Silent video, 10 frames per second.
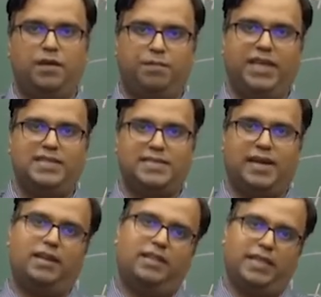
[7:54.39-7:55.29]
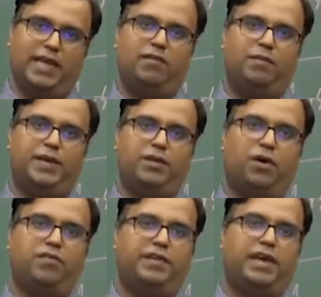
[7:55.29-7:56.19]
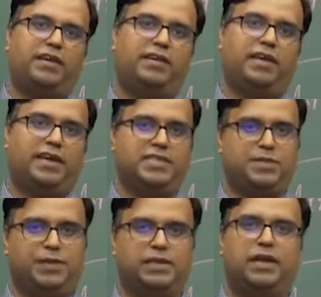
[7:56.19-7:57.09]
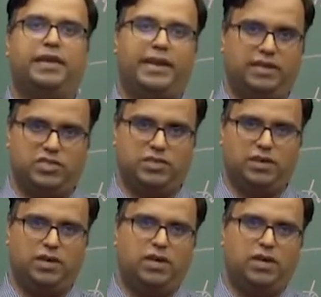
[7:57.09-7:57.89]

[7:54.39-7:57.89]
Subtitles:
means that they will be not reacting against a particular antigen.